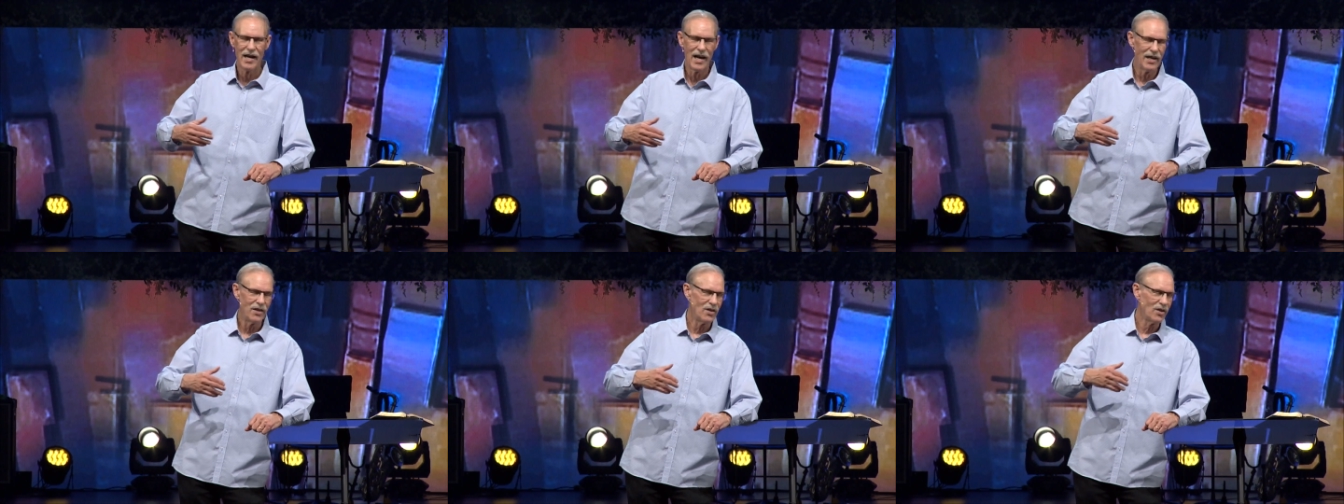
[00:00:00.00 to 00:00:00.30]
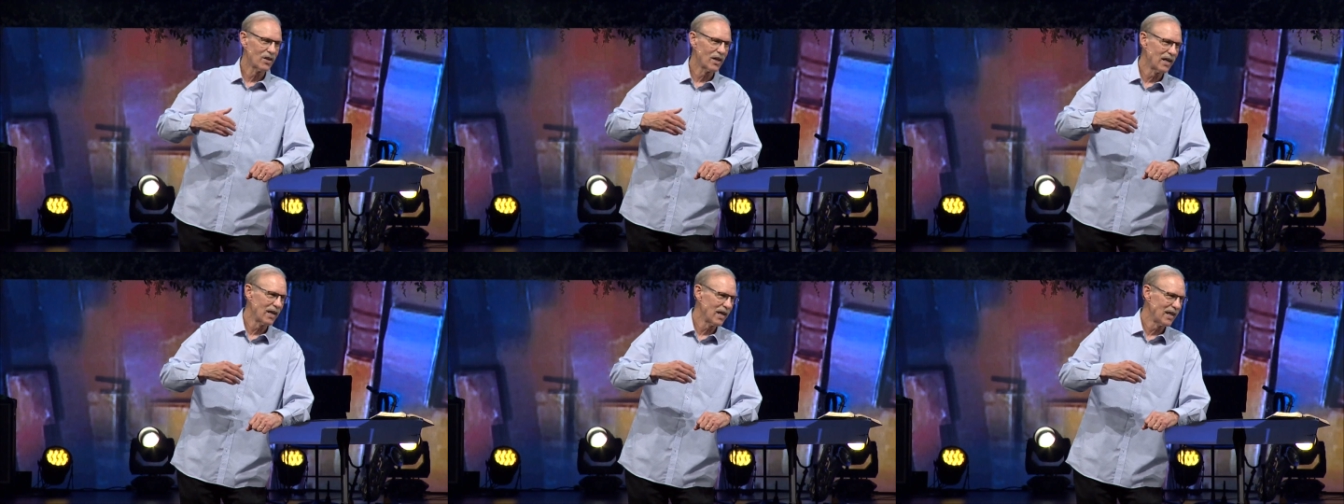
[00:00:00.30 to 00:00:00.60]
and
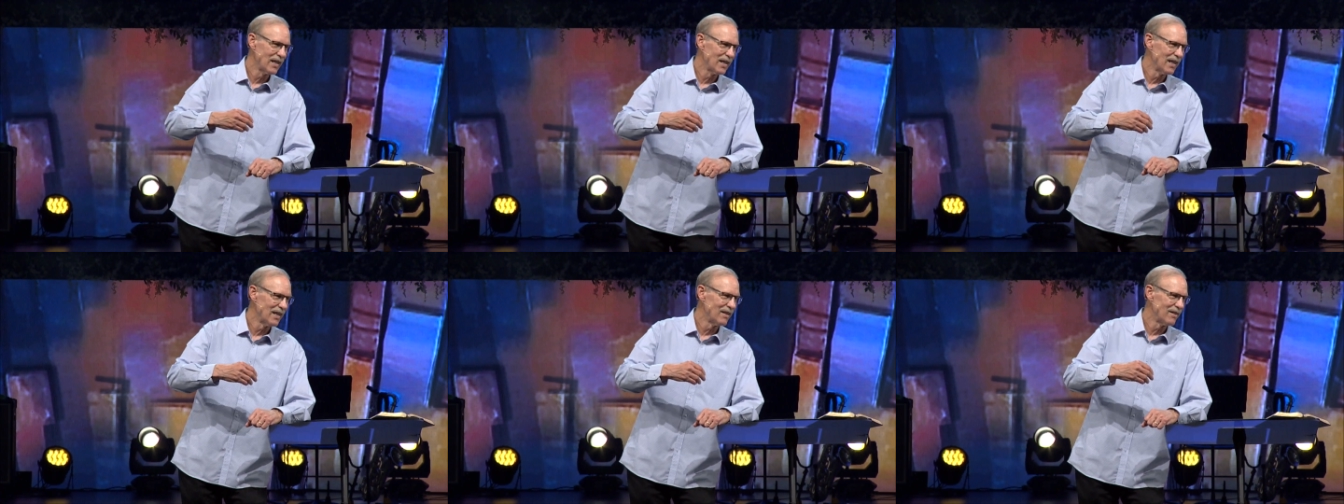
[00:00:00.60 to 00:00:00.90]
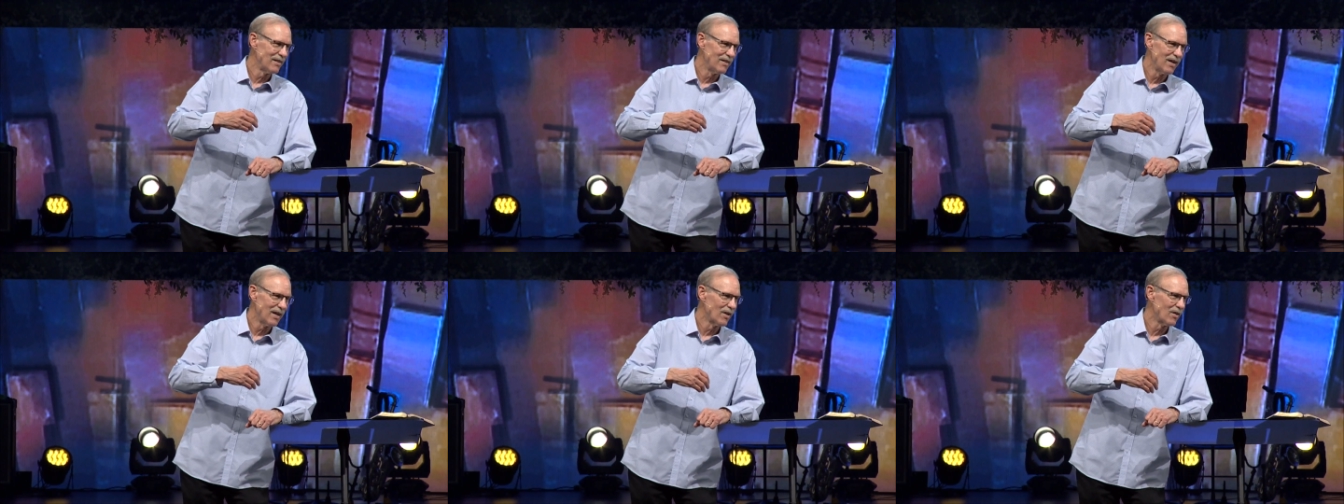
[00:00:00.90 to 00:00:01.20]
you're going to get,
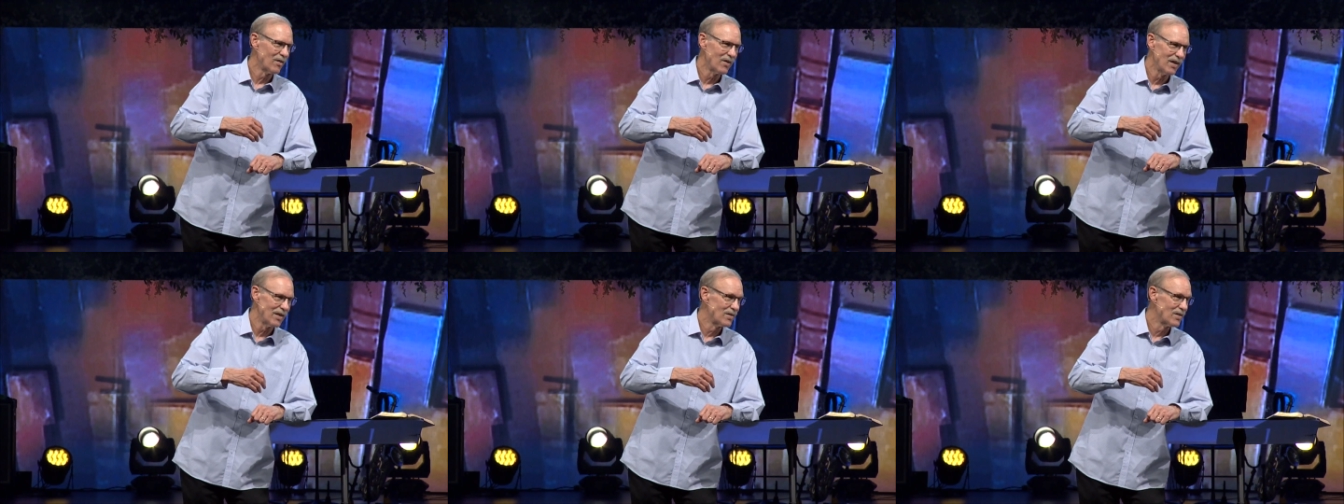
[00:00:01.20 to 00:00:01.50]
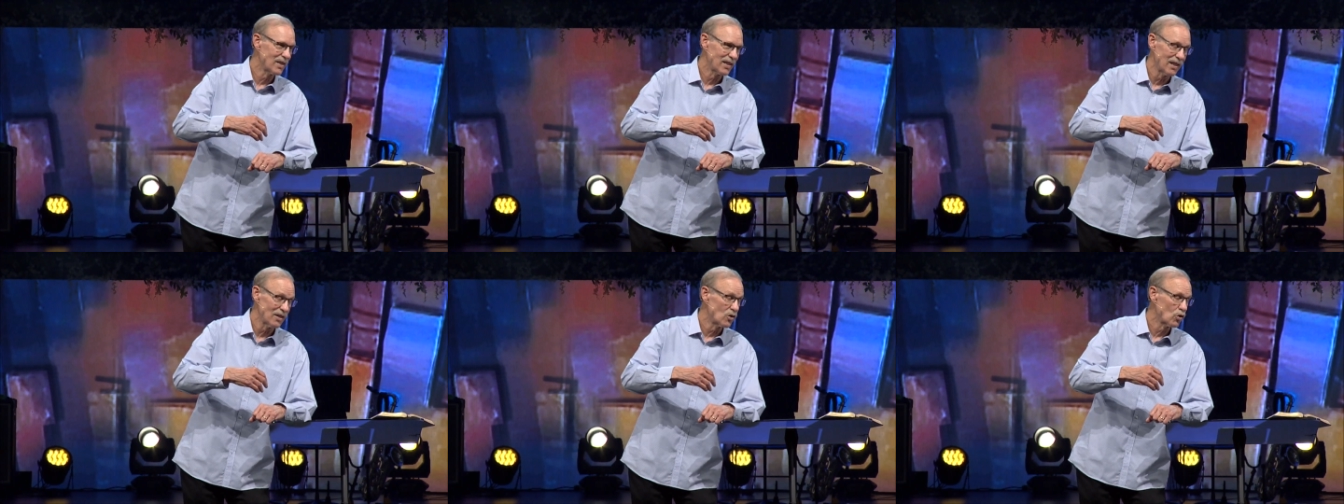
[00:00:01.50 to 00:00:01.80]
you know,
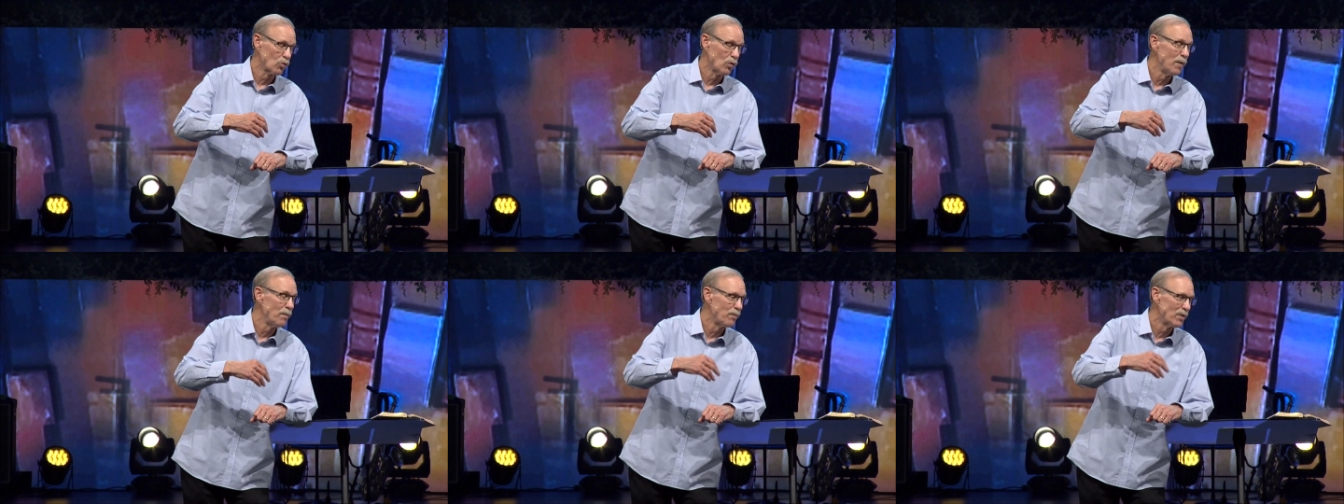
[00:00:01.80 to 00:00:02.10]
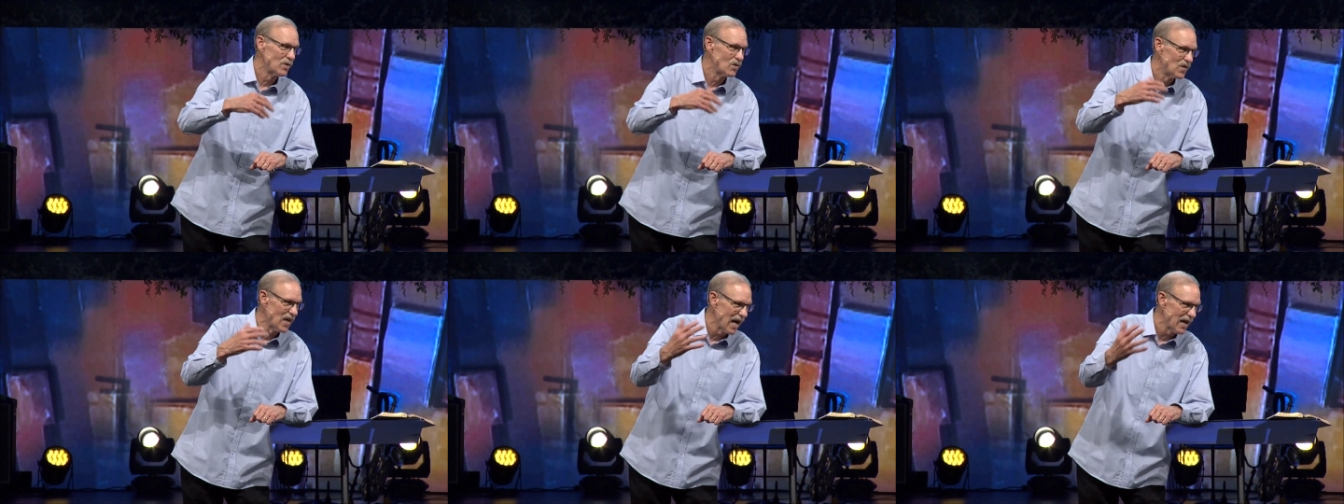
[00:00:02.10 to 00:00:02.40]
it gets
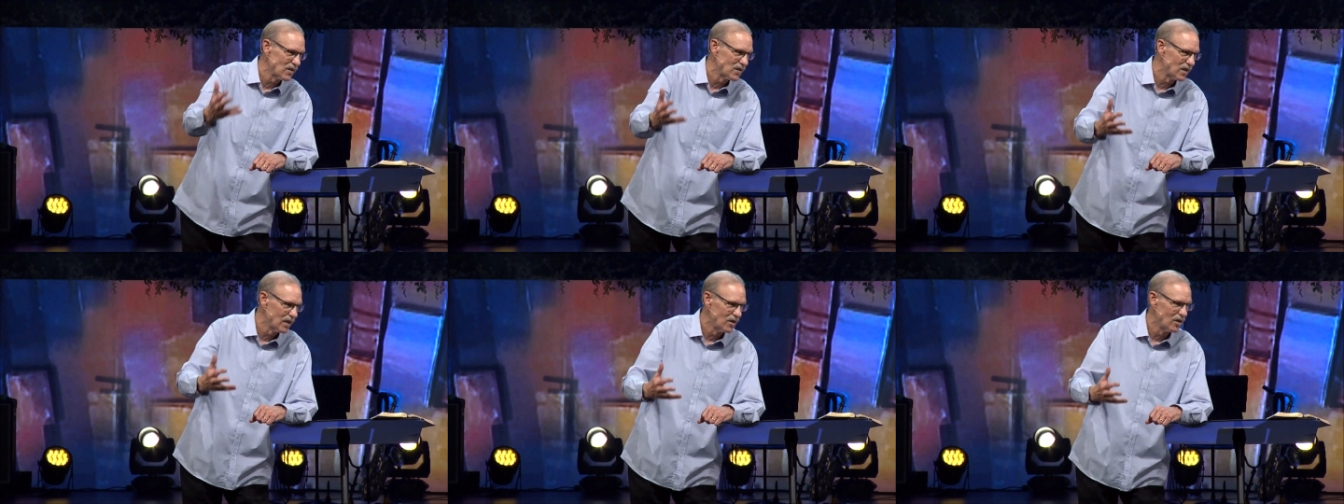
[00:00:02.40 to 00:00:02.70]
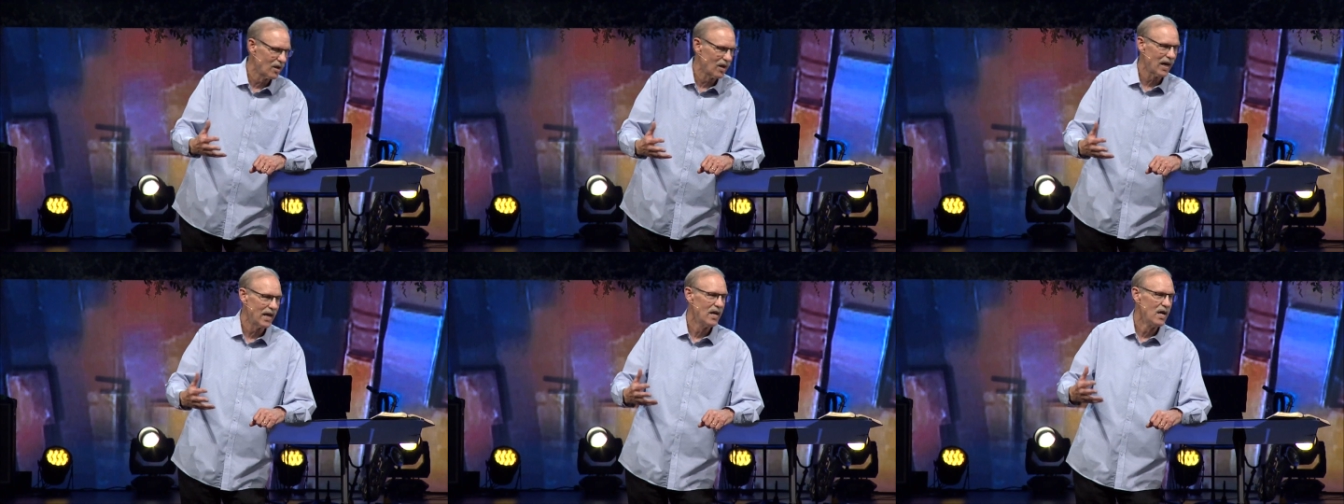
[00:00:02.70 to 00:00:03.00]
repossessed,
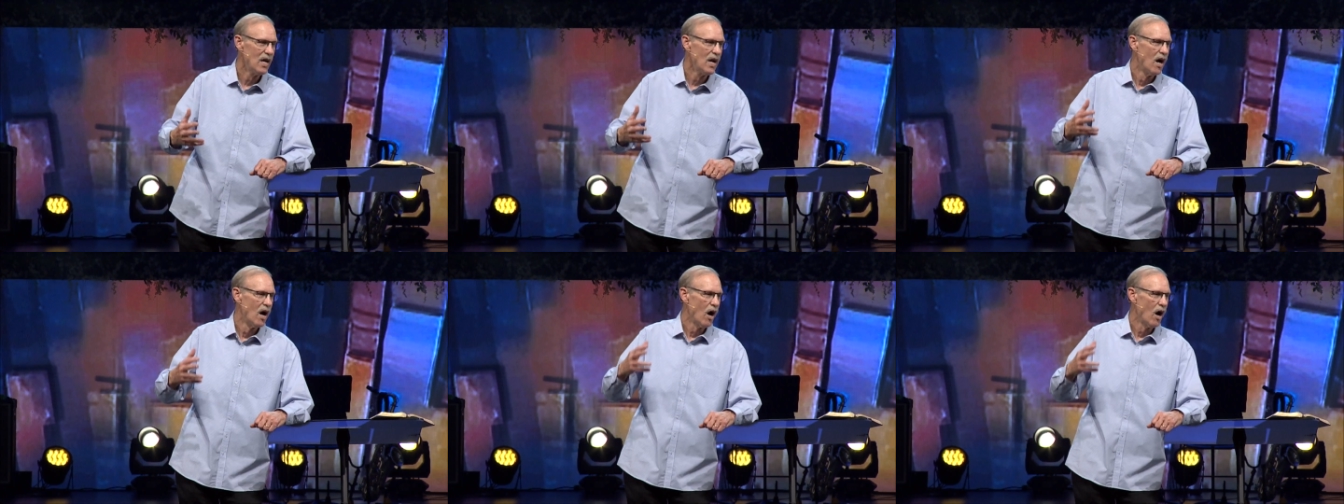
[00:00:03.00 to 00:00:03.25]
and you're like,